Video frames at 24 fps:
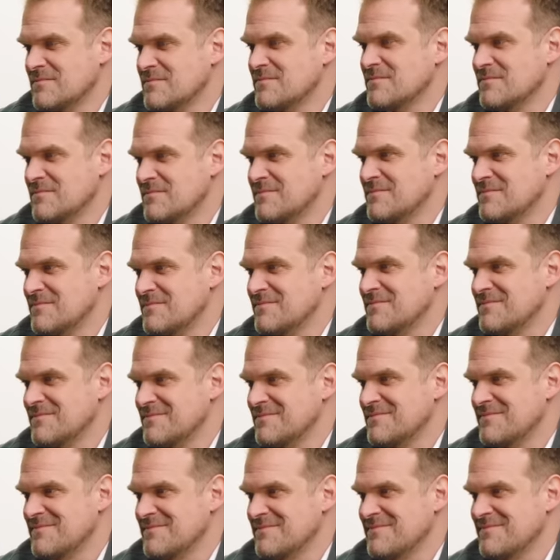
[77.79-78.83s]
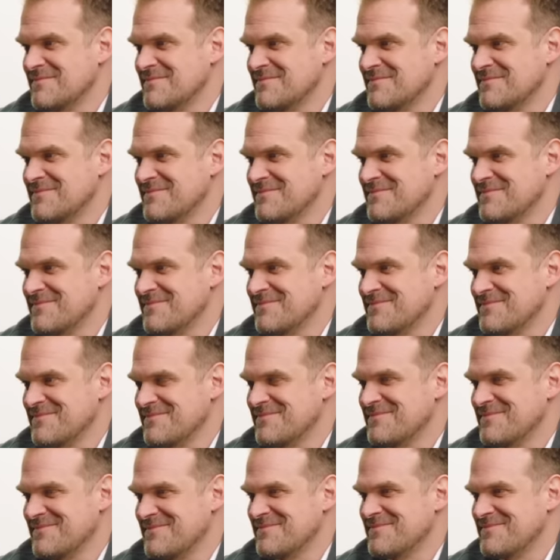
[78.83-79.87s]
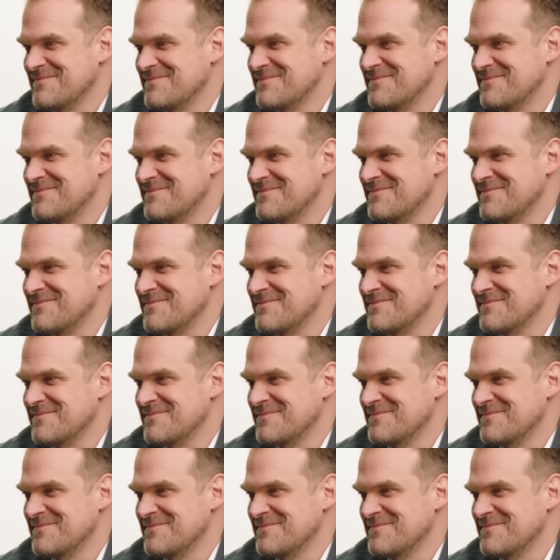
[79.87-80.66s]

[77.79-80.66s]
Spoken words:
[no speech]